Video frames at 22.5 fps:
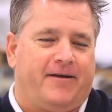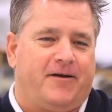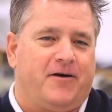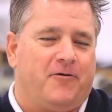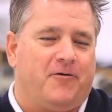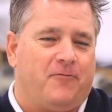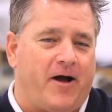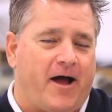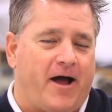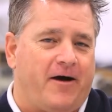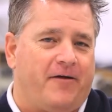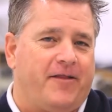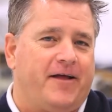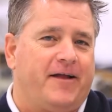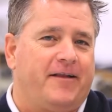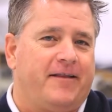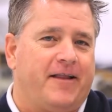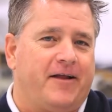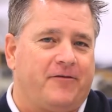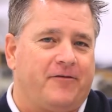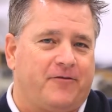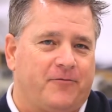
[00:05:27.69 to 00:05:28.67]
go, wow,
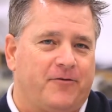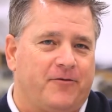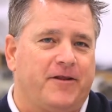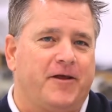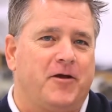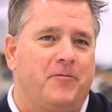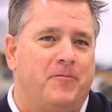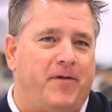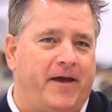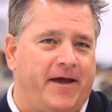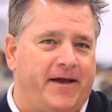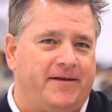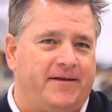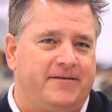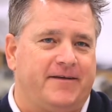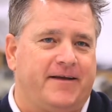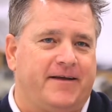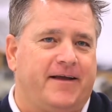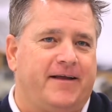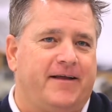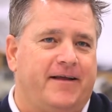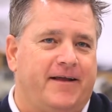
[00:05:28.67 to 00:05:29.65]
that's really
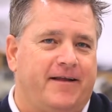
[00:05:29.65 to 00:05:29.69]
amazing,